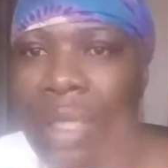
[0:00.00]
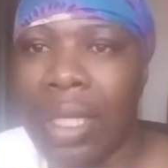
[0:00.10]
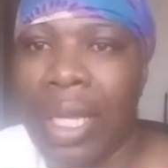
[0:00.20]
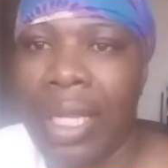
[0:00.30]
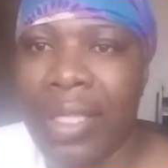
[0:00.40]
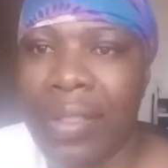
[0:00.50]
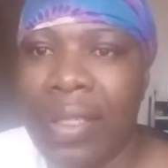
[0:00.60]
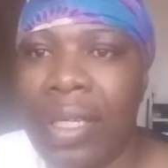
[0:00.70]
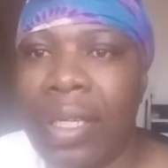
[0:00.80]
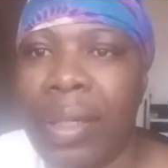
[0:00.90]
Hey
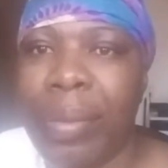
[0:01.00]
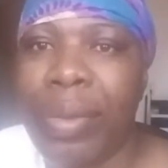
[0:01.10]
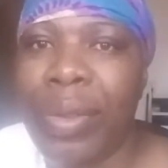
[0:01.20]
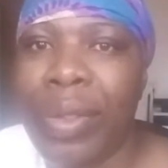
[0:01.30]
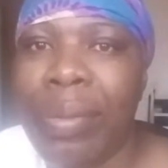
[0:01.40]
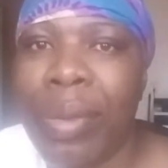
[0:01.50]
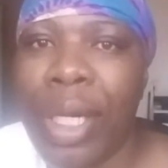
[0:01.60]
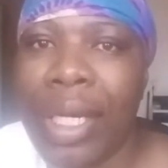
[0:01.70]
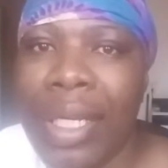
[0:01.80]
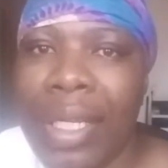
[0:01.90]
guys, um, good
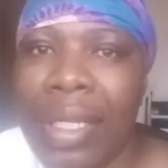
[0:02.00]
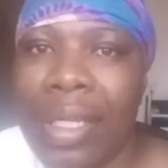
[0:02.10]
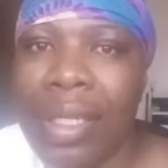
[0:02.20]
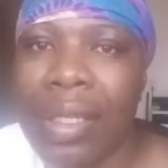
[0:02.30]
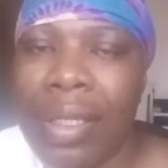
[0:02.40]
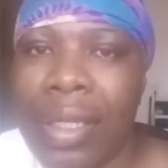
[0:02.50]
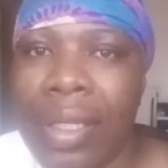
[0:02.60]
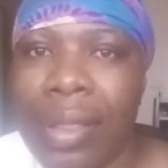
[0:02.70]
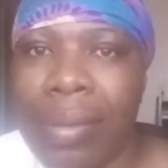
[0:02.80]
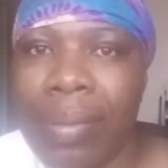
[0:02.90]
morning.
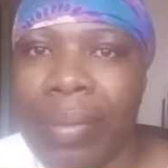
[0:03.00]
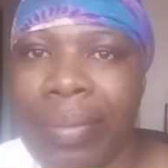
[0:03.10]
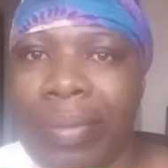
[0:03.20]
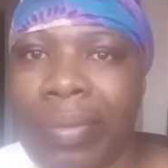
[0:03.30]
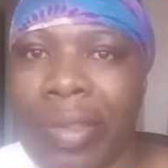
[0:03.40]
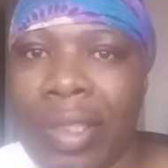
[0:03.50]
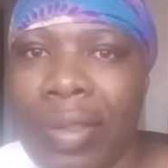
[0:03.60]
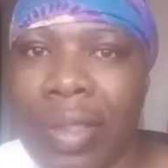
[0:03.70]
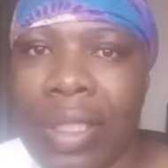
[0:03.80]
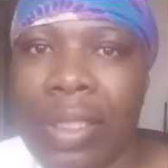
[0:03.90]
Um,
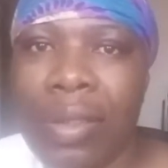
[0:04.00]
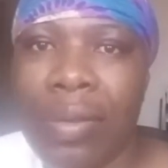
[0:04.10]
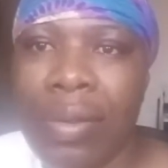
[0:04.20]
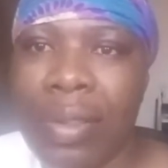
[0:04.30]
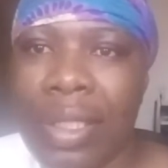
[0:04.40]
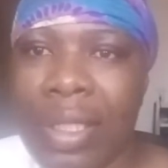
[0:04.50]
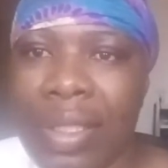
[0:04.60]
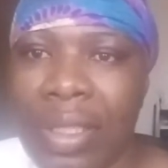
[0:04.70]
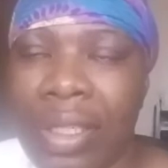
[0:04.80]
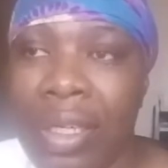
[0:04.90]
so as you know, this
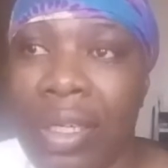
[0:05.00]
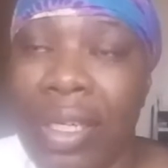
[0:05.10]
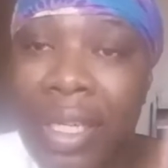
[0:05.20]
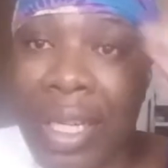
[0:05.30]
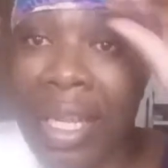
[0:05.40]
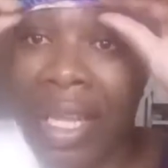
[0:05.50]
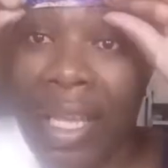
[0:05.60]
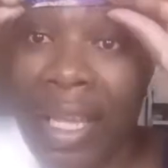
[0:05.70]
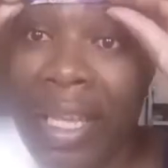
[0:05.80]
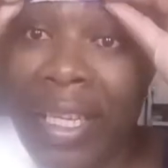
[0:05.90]
is your girl
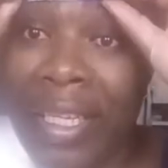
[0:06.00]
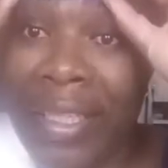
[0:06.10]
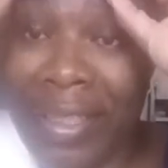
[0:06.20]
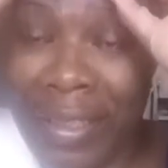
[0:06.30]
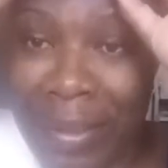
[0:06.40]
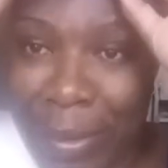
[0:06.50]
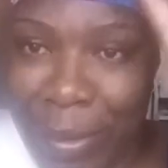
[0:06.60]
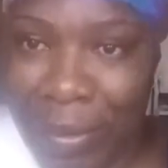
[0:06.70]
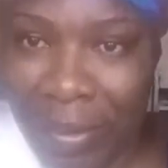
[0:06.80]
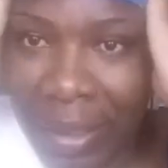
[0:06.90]

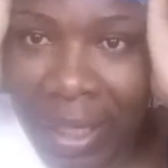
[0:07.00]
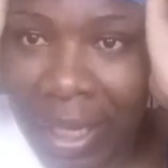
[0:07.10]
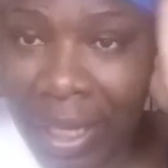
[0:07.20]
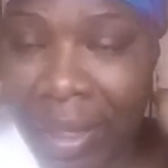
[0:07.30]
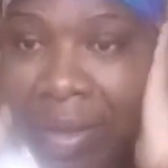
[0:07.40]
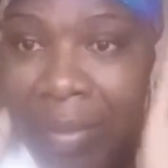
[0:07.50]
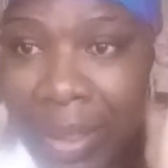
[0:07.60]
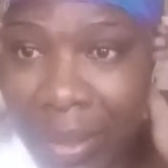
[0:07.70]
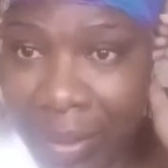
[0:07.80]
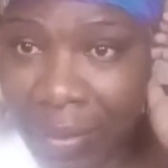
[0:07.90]
Sofie
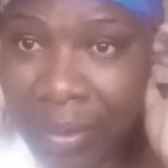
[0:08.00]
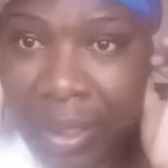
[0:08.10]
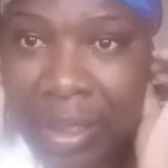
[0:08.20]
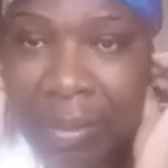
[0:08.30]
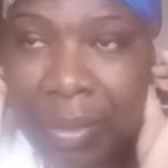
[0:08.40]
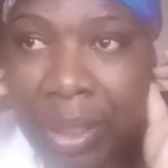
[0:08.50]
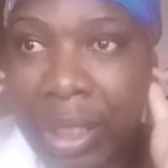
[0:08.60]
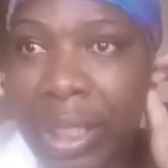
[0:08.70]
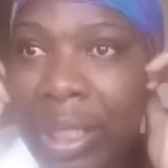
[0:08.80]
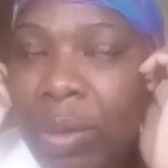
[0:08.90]
coming to you this
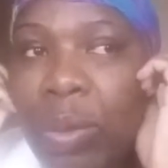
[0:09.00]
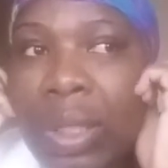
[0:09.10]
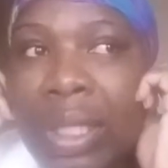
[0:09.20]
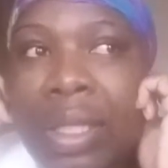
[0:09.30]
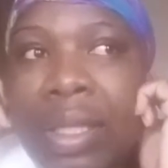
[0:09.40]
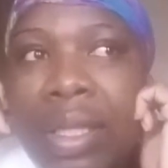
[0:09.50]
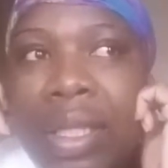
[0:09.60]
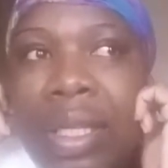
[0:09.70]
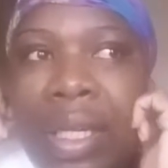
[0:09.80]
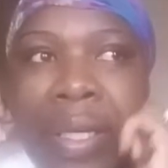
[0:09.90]
morning with
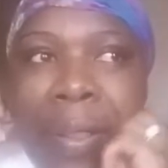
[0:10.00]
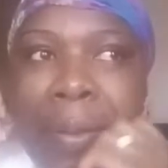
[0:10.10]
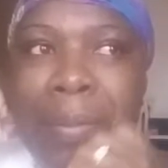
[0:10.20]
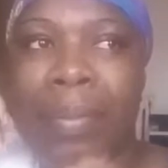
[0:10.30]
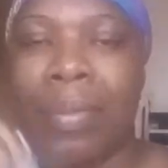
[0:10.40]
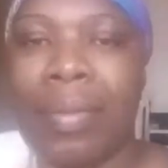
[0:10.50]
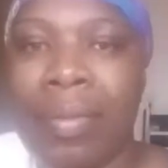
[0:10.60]
um,